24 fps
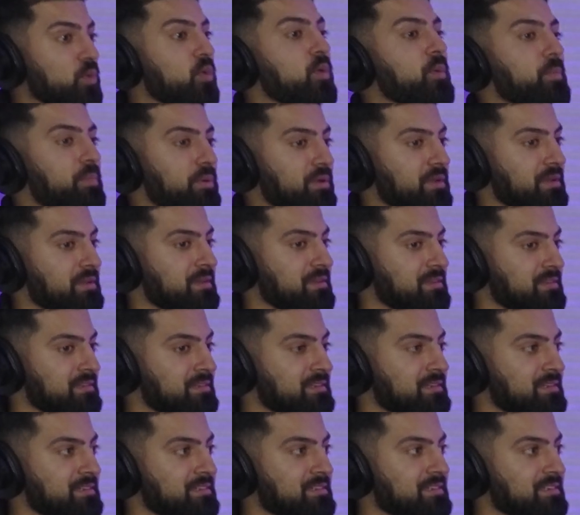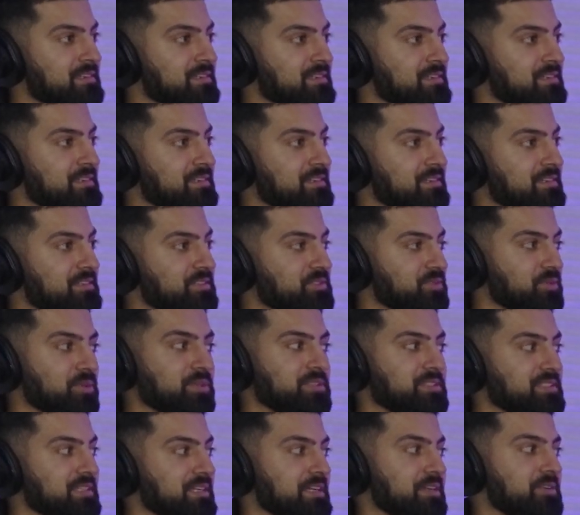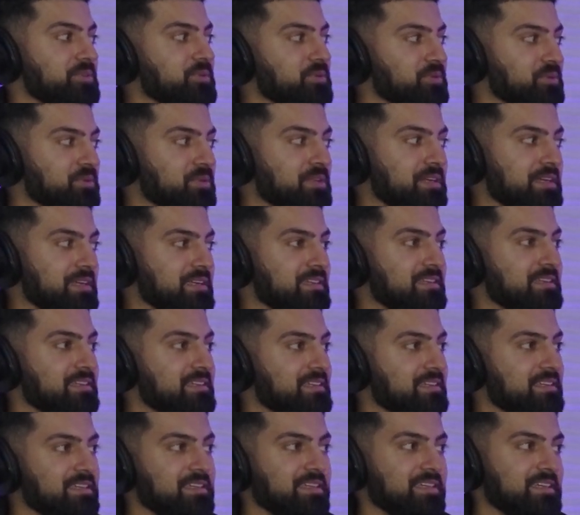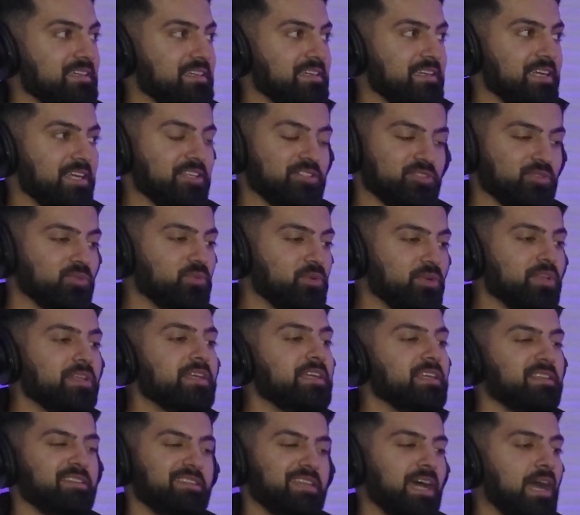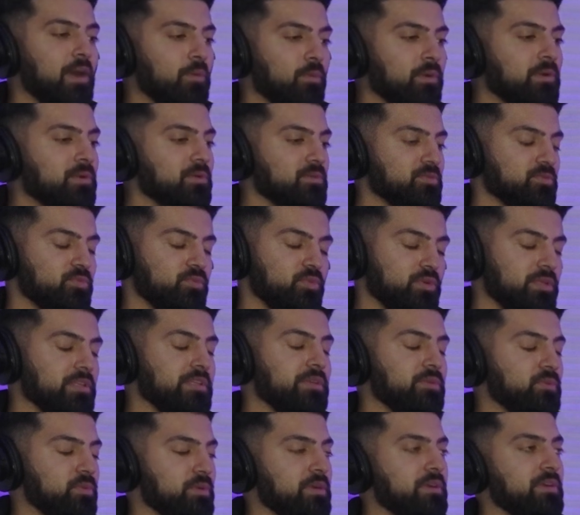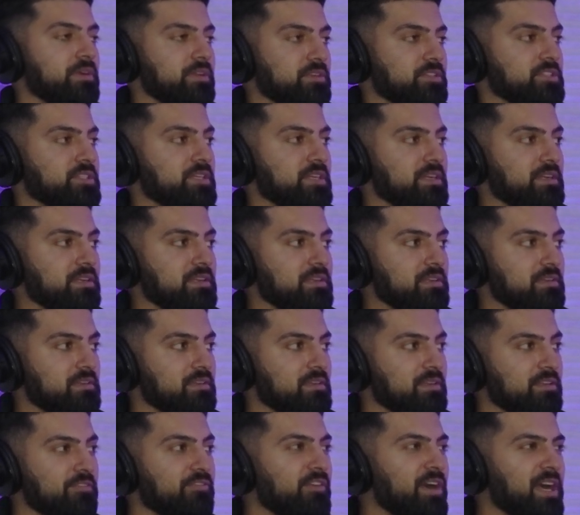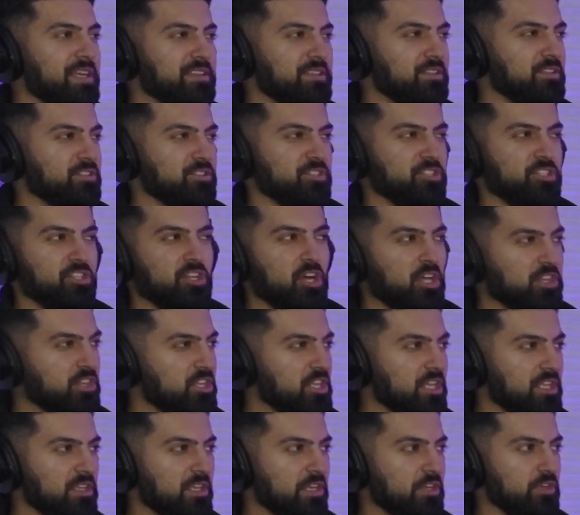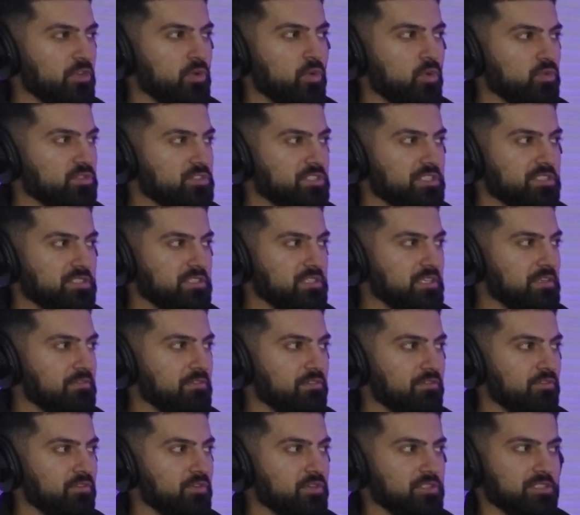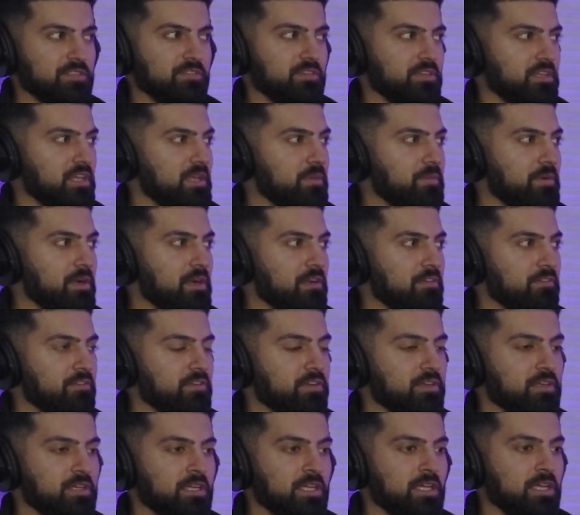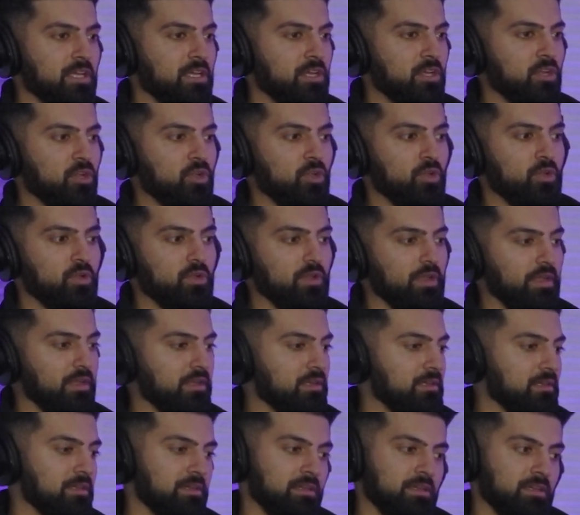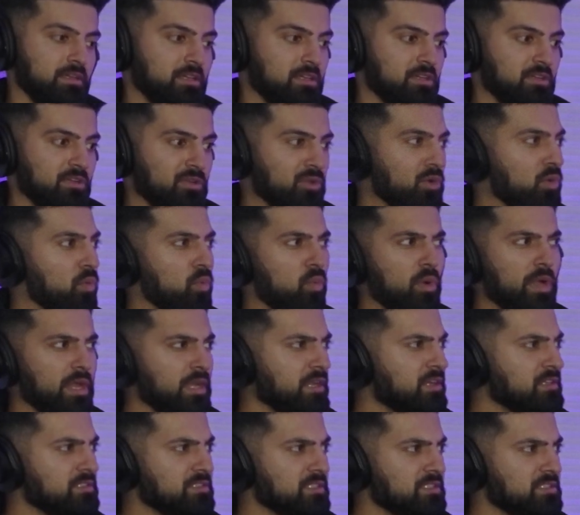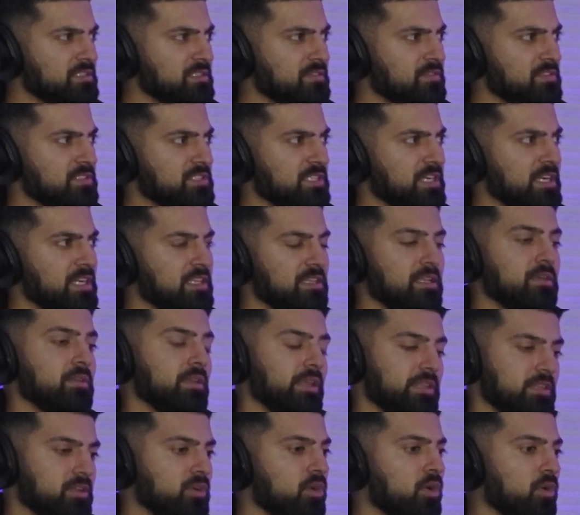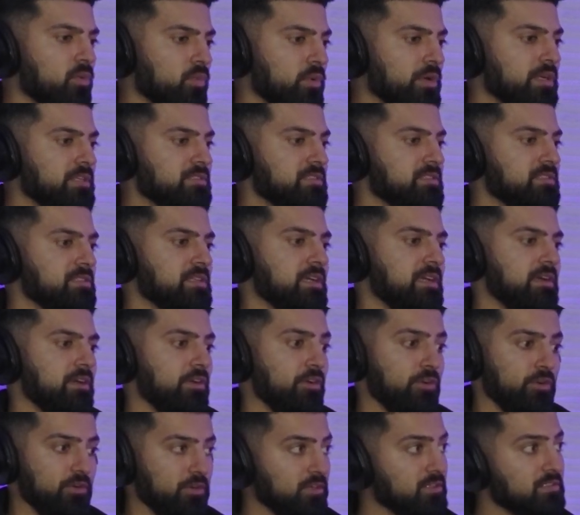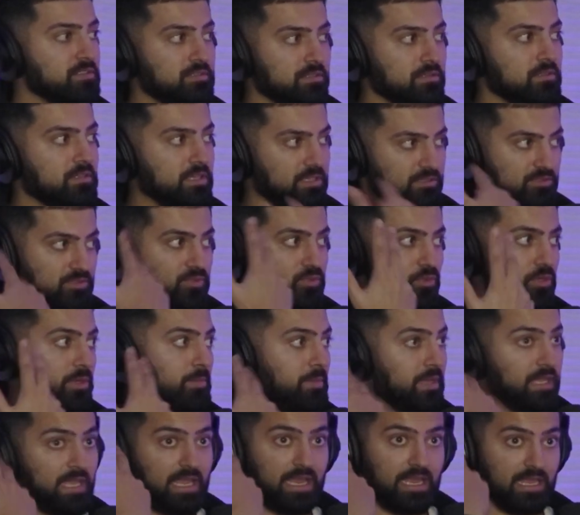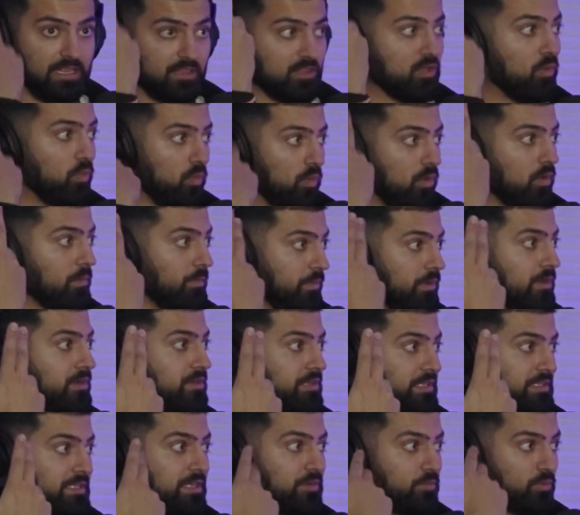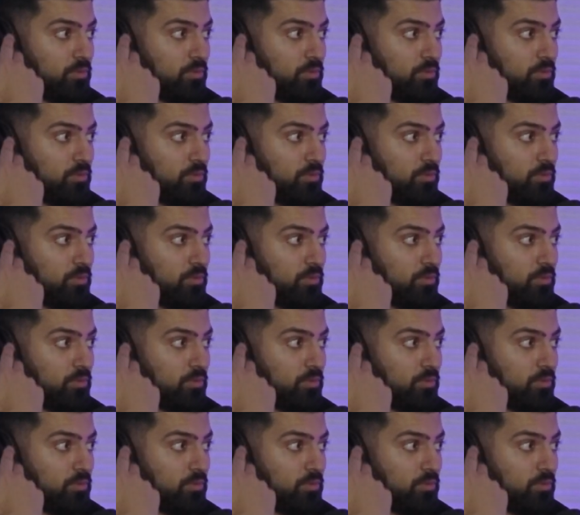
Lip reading: open it. So it's like, dude, like, that one was really weird and shady. And the fact that there's nothing, like no CCTV footage ever came out of it, like no witnesses even said anything. Like there are witnesses that heard like screaming in the Walmart, like they